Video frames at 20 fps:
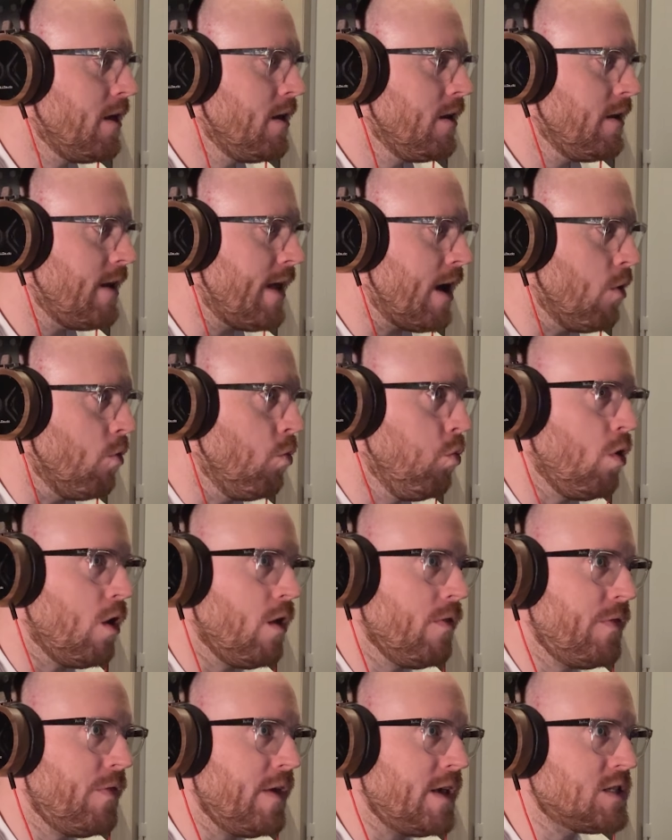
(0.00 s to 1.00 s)
Now,
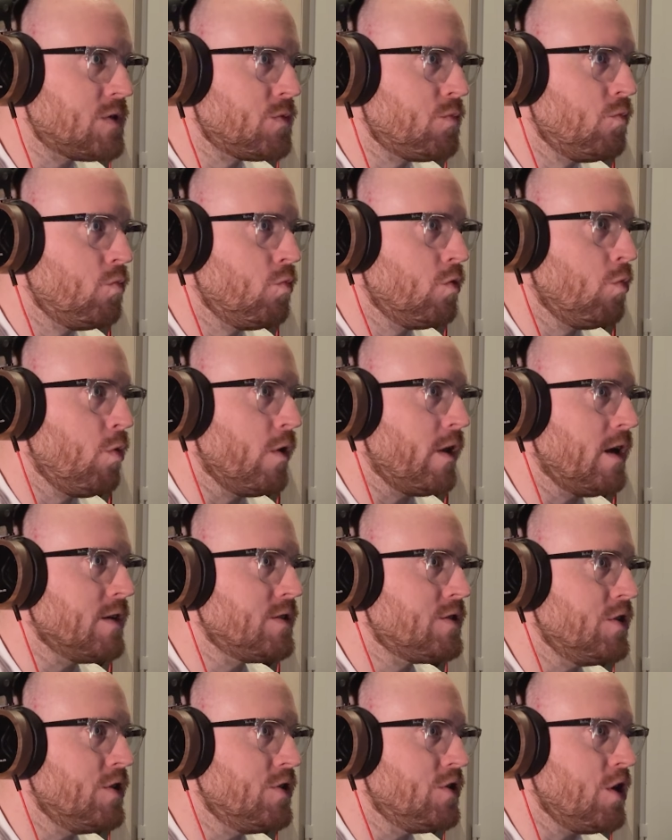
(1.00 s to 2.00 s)
what this will want us
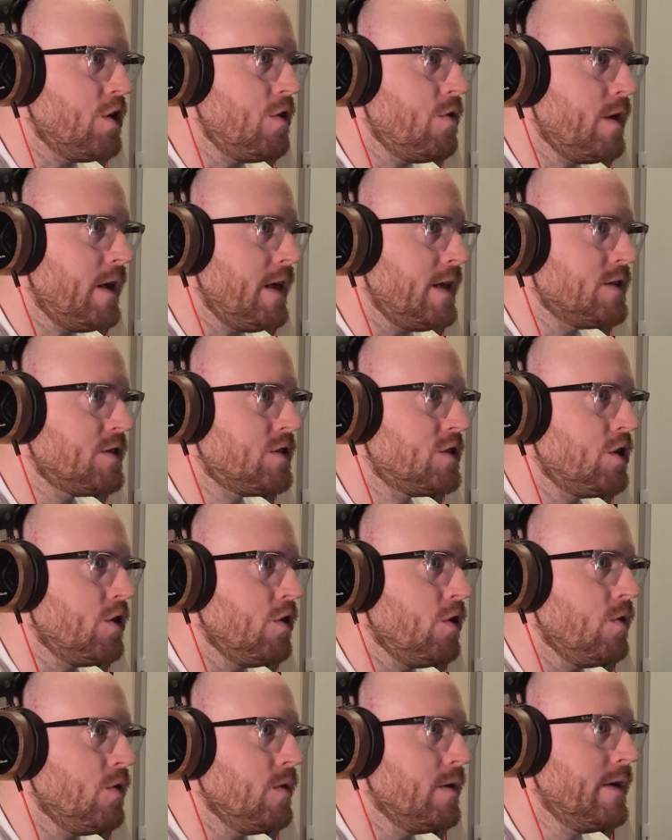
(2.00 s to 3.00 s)
to do is
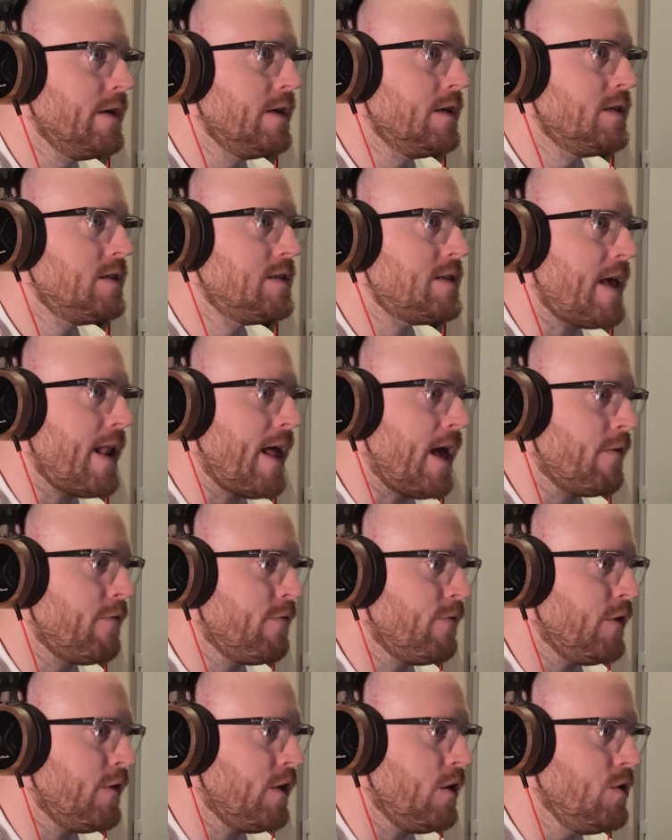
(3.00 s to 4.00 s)
to set our
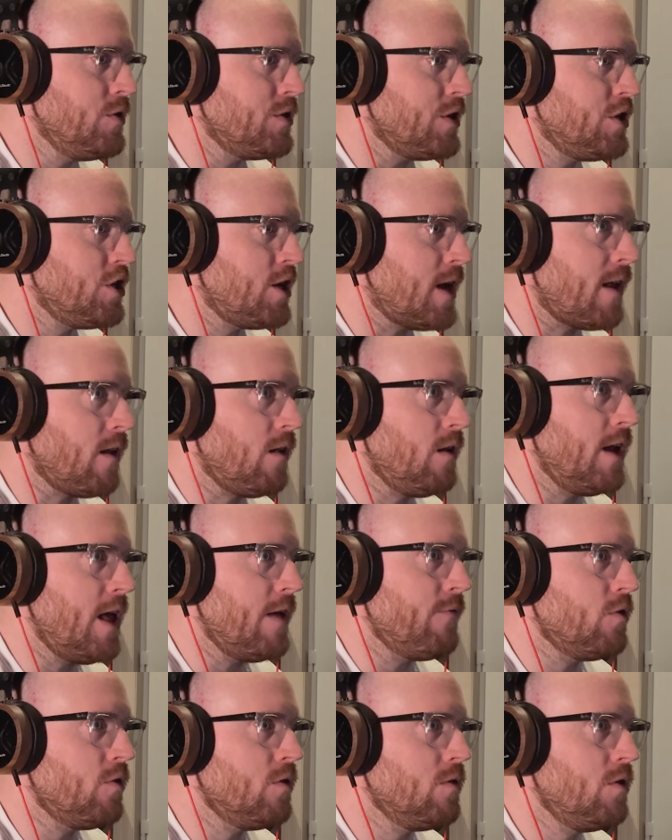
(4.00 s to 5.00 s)
Fuser channel
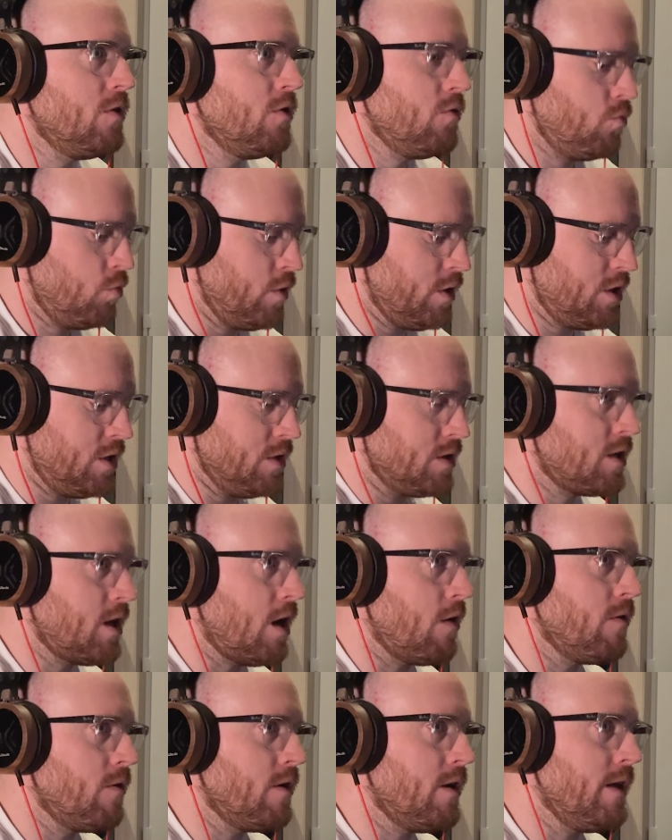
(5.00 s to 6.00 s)
level, which is
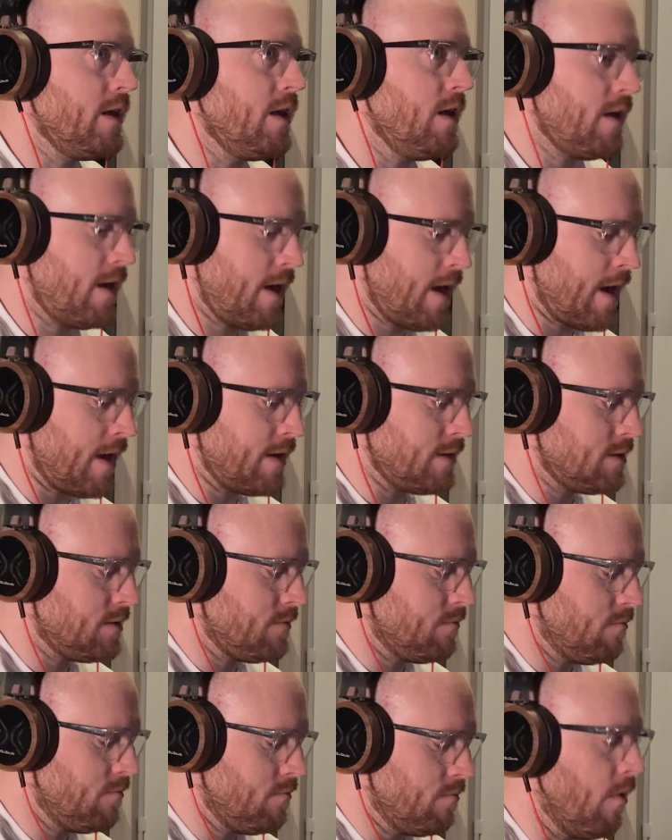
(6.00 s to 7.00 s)
currently at
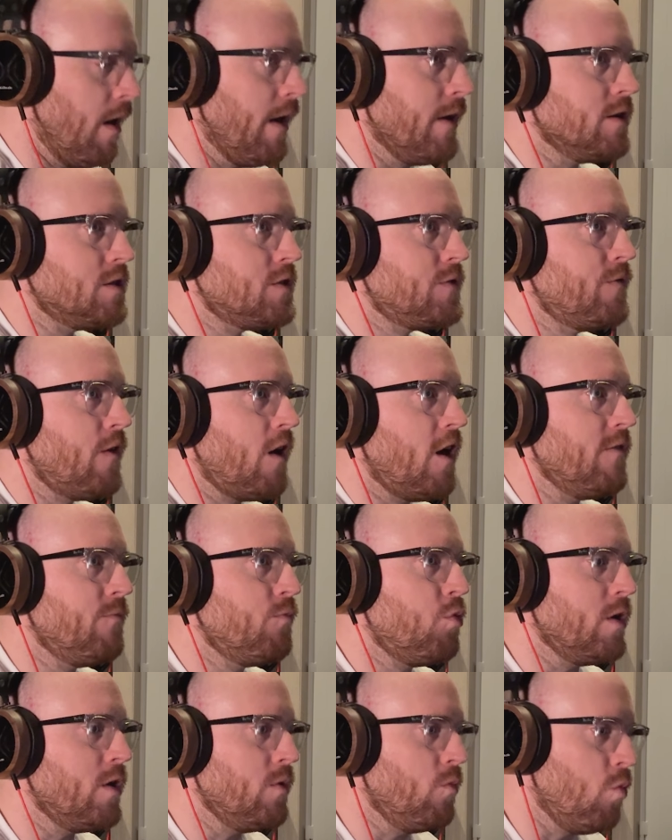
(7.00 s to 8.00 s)

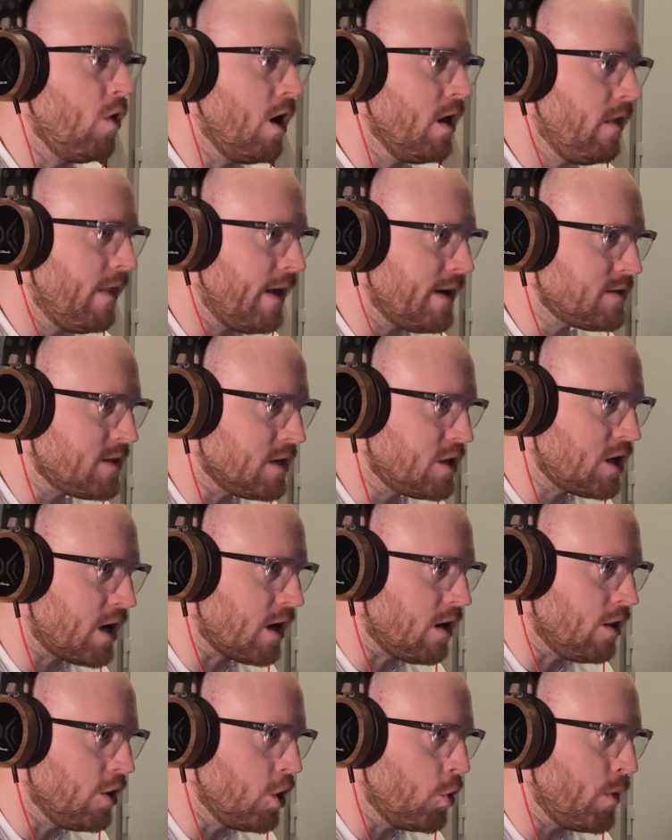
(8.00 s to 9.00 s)
-5.1. That's the
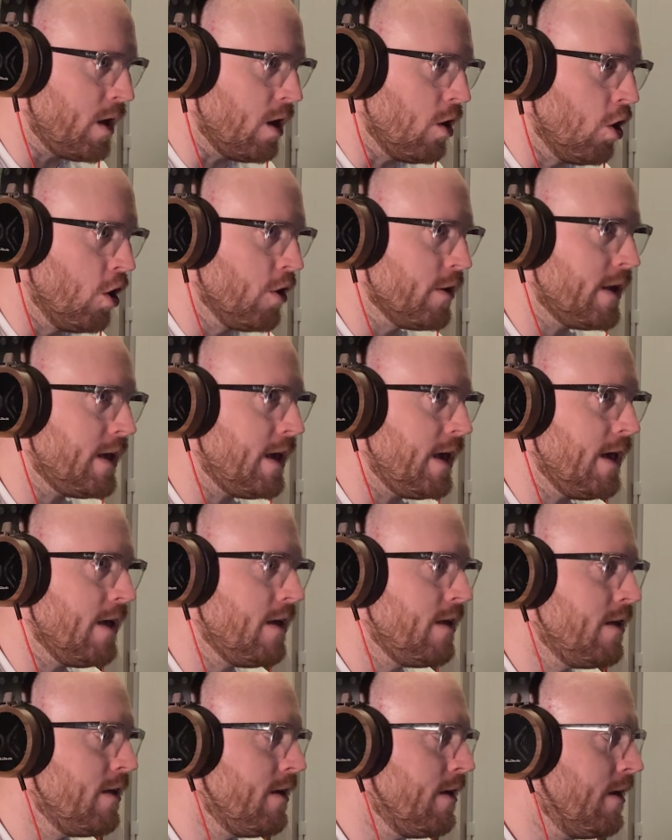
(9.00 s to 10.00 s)
channel that we're on
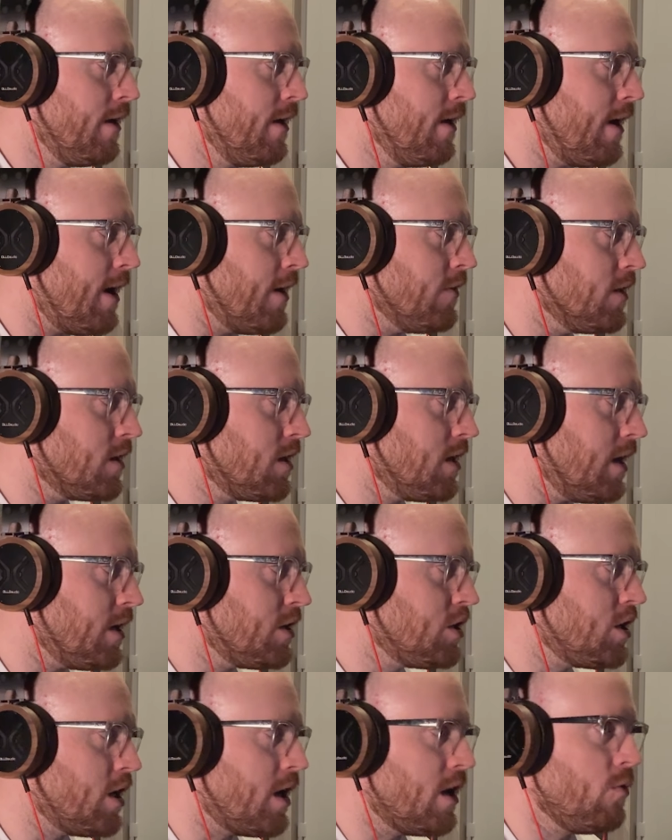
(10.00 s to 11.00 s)
here. And the kick
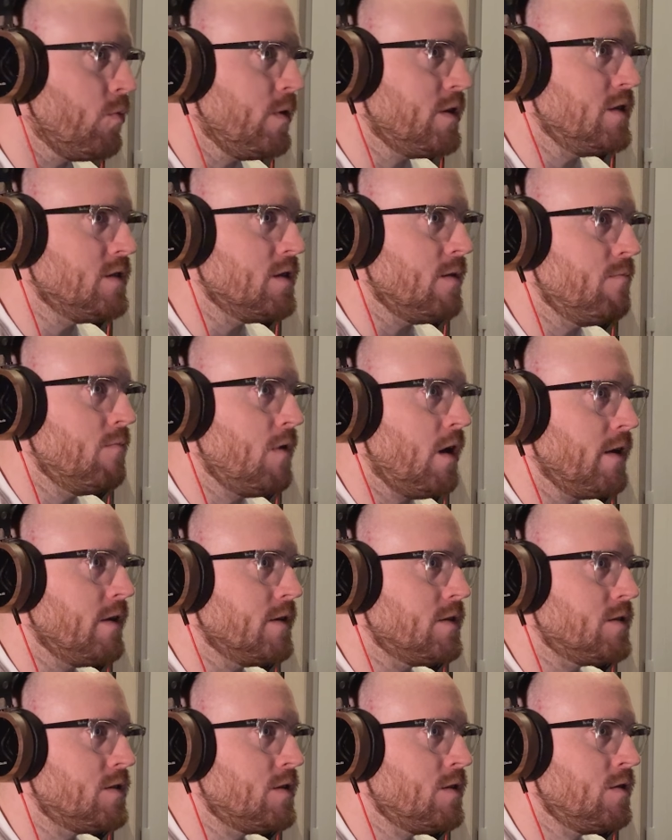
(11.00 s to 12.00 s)
channel, which is at
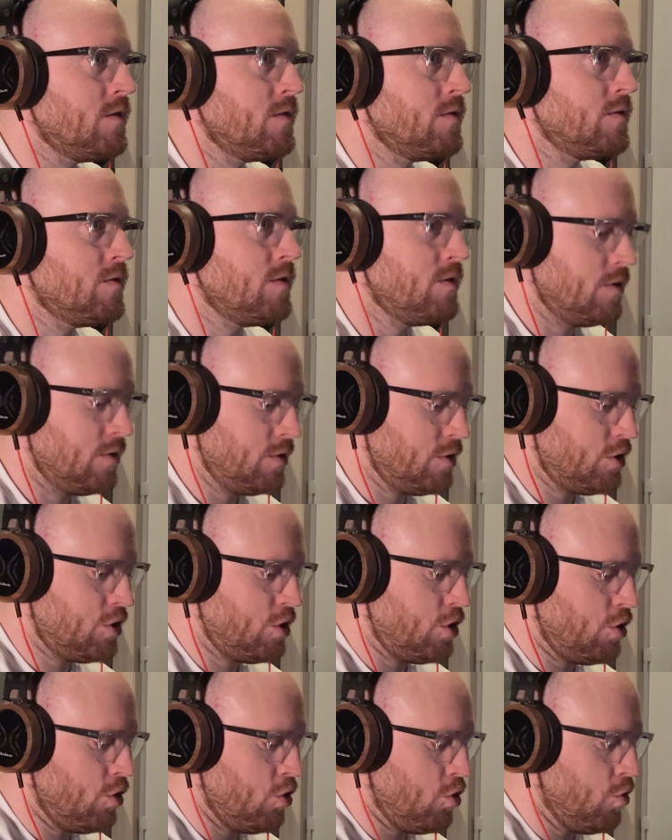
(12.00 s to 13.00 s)

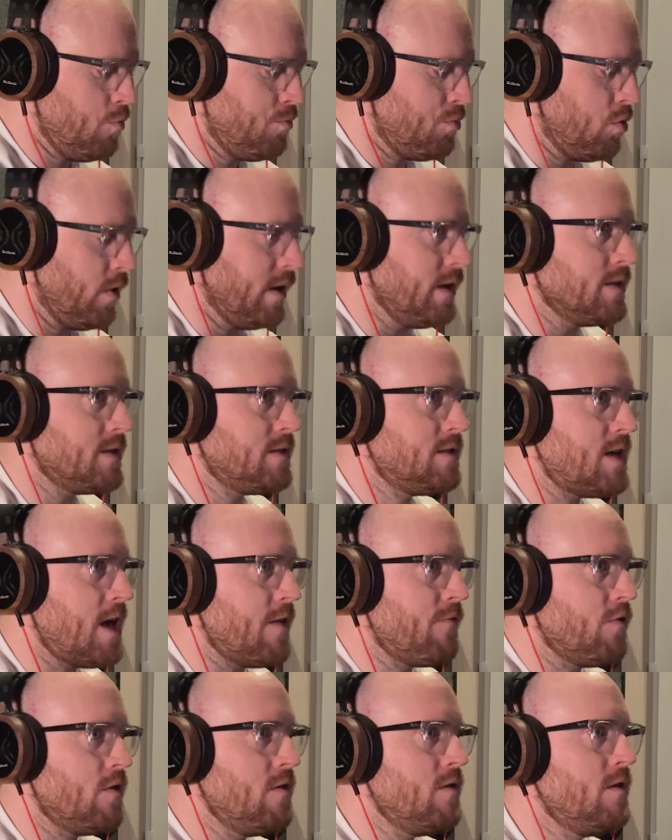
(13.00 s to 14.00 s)

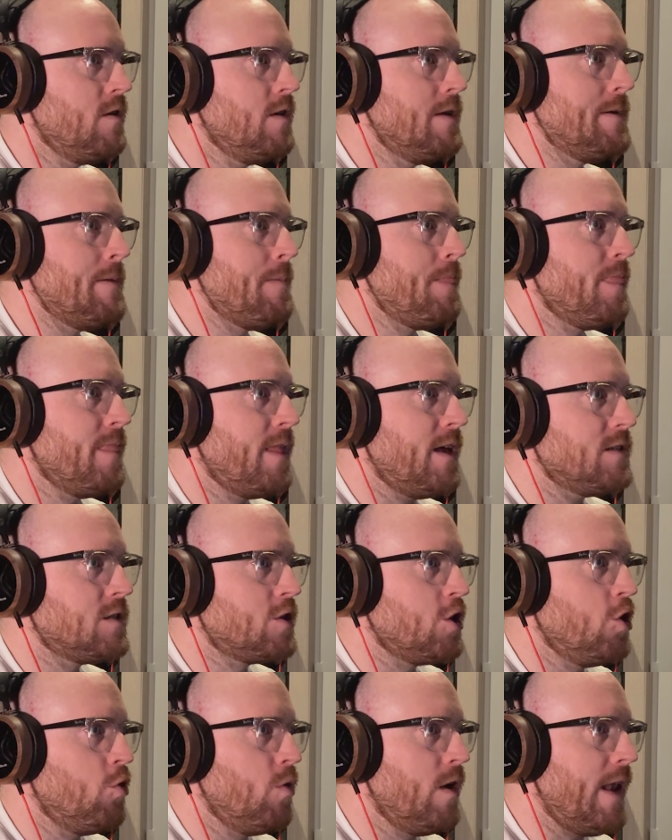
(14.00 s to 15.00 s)
-2.7. That's
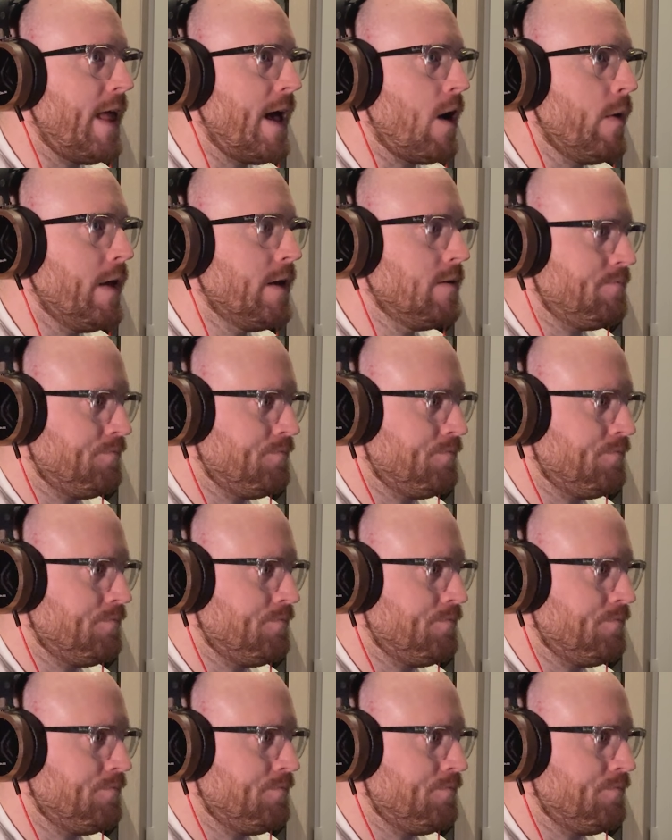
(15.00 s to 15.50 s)
going to allow it